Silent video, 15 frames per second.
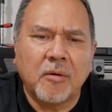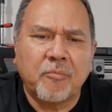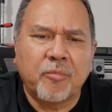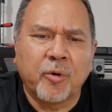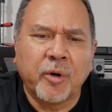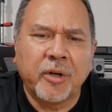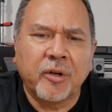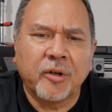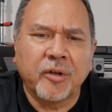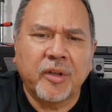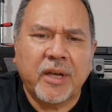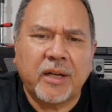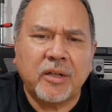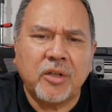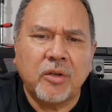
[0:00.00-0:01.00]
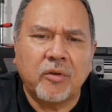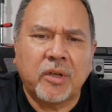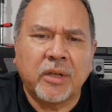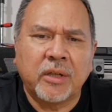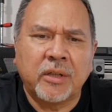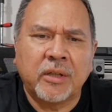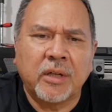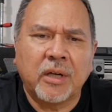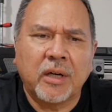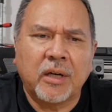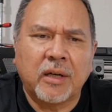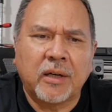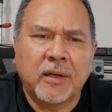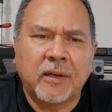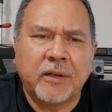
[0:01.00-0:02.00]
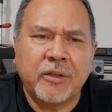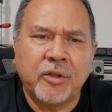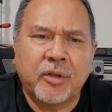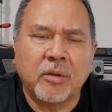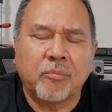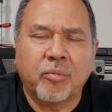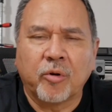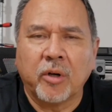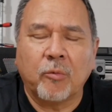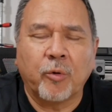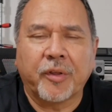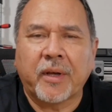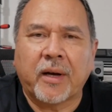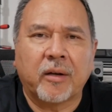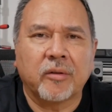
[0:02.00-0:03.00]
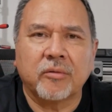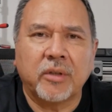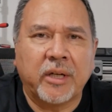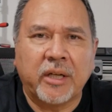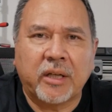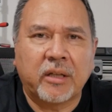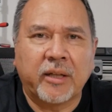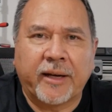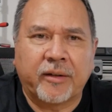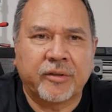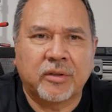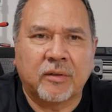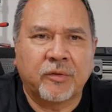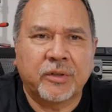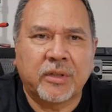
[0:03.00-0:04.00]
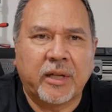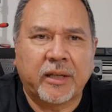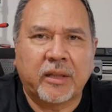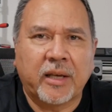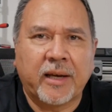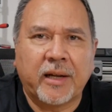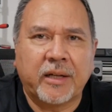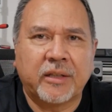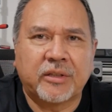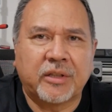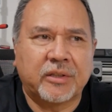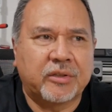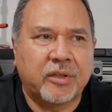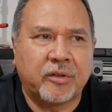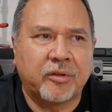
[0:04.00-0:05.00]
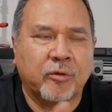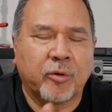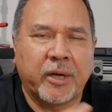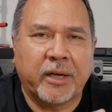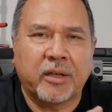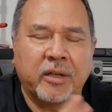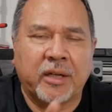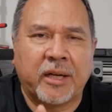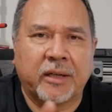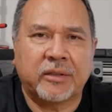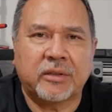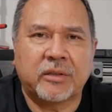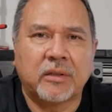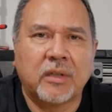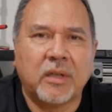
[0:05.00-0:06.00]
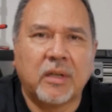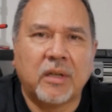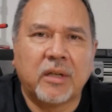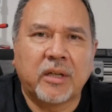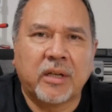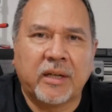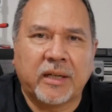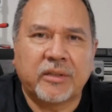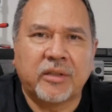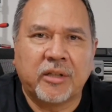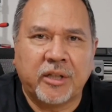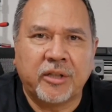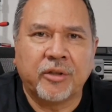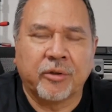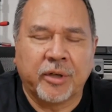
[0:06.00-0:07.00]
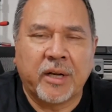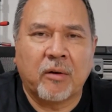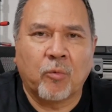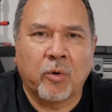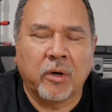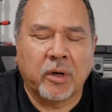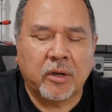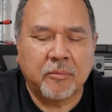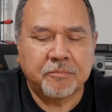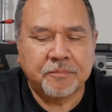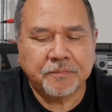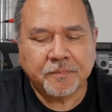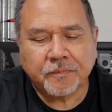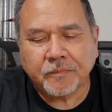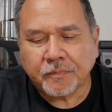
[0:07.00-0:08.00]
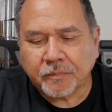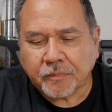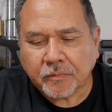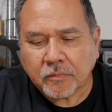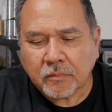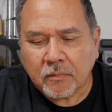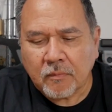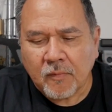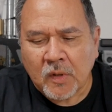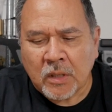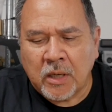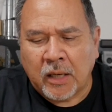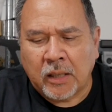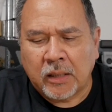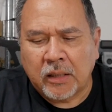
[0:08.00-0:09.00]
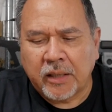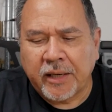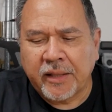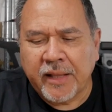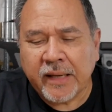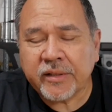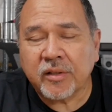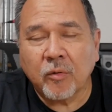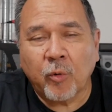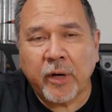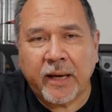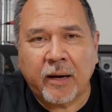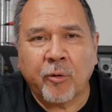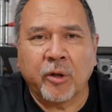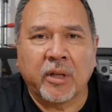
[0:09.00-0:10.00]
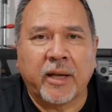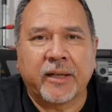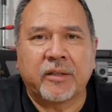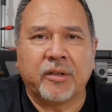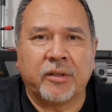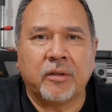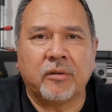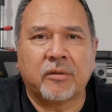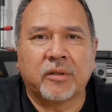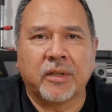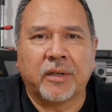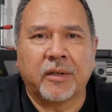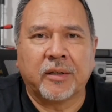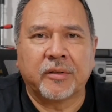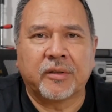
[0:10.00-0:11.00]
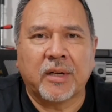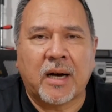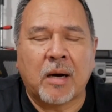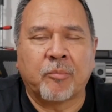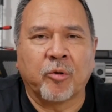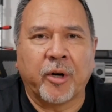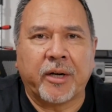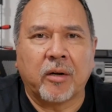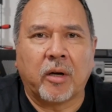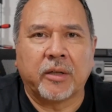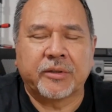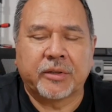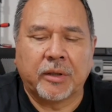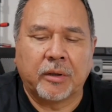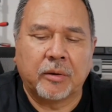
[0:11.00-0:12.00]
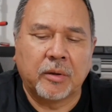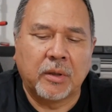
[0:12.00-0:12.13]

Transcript: printer that you can uh, you can print without any cloud service like that? It's just a direct connection connection in your network. Uh, and that's the way I would like to, to, to operate also.